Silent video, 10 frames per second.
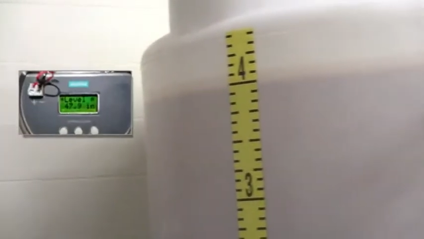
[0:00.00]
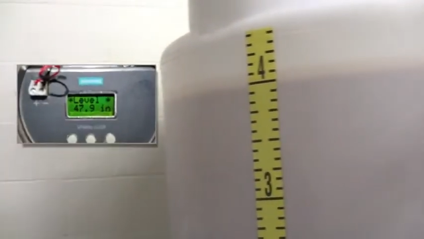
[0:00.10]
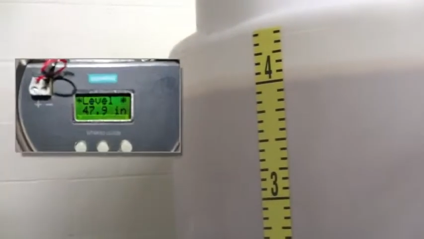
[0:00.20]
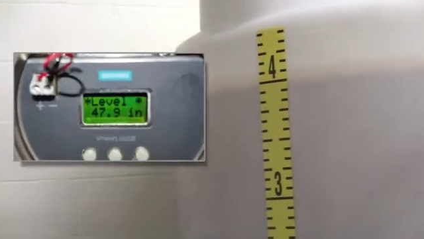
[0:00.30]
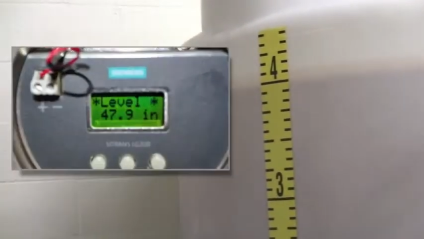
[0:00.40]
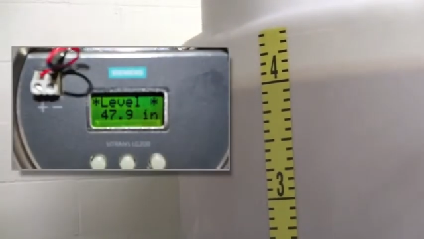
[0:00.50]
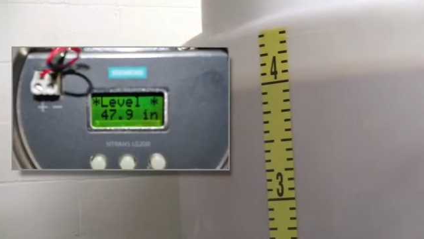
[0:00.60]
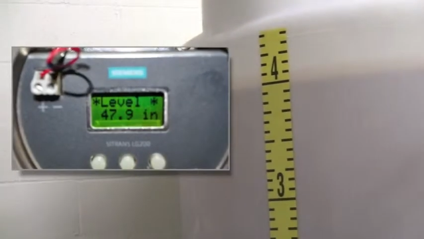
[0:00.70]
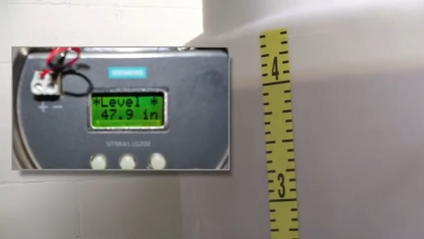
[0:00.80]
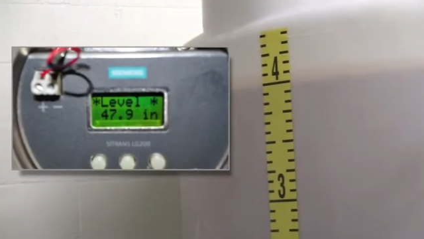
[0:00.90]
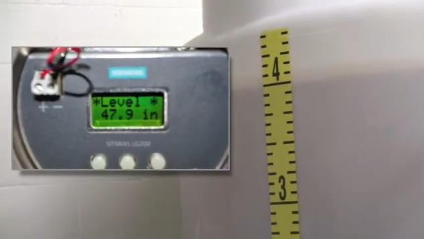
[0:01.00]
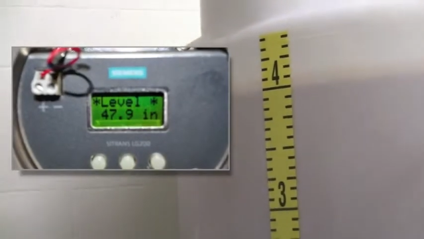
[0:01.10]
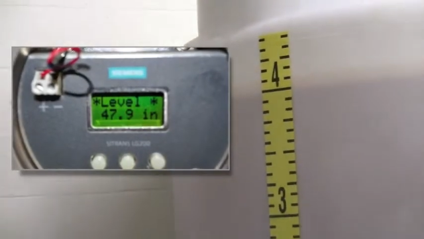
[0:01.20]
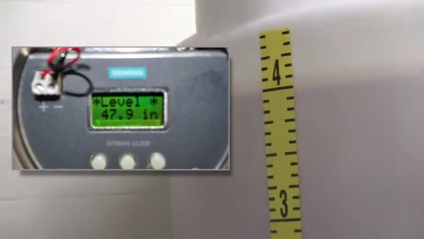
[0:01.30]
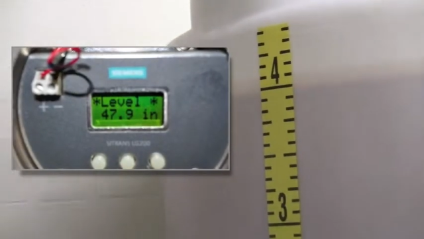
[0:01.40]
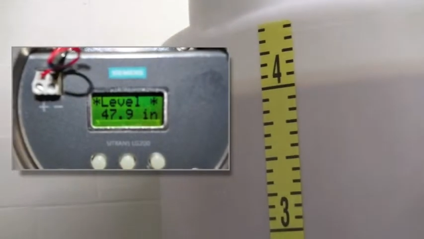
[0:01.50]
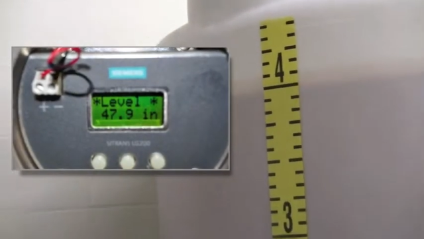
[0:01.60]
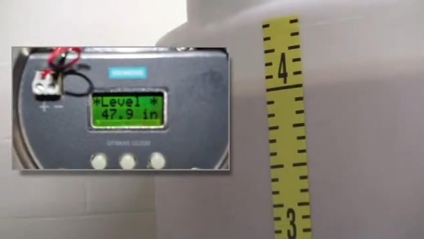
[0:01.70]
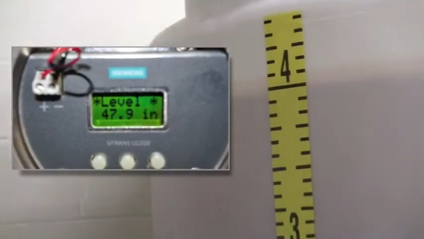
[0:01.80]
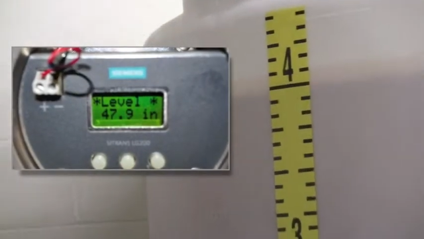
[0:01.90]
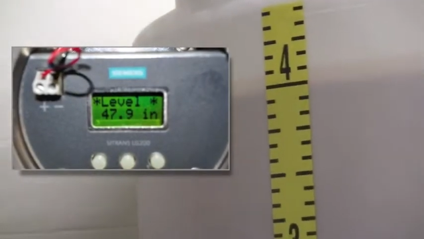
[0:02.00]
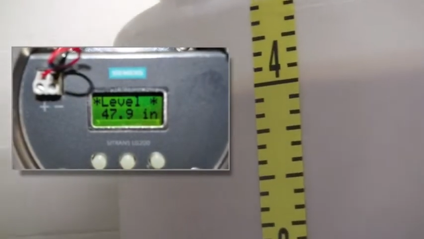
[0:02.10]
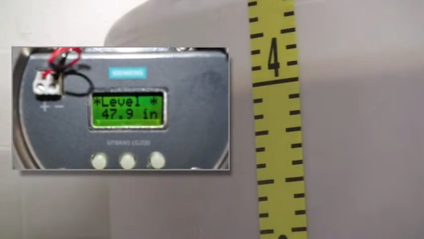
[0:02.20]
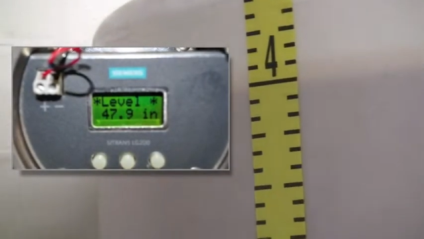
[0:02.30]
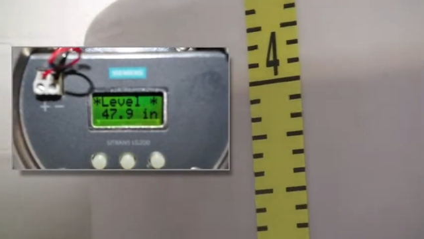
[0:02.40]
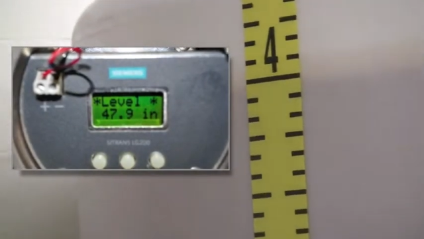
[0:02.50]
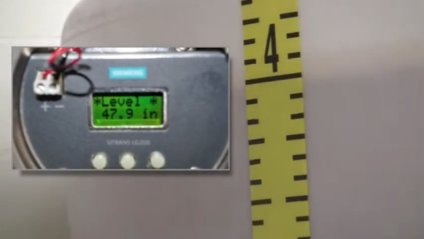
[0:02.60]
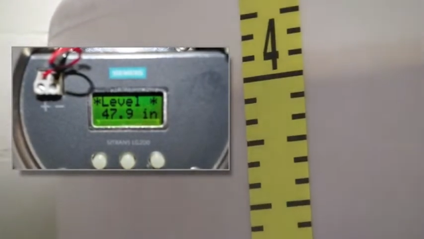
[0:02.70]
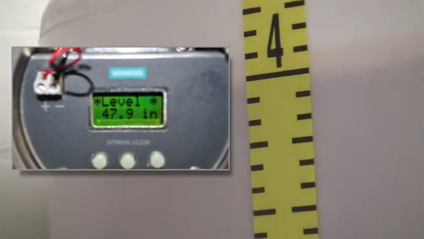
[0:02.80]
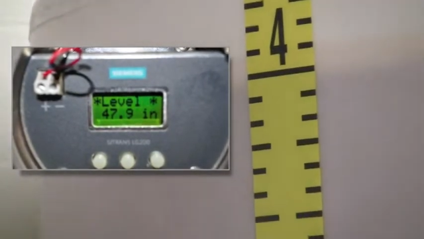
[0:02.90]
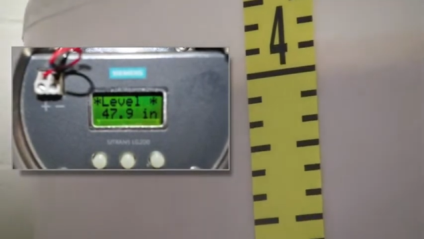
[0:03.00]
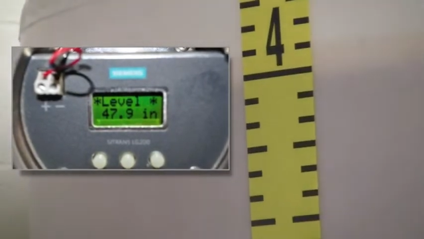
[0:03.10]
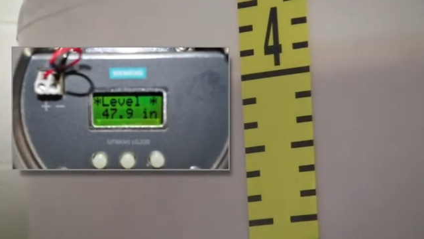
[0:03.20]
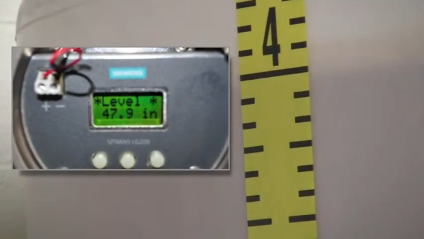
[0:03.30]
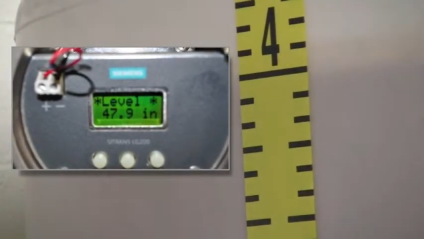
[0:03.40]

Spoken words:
(no speaker visible)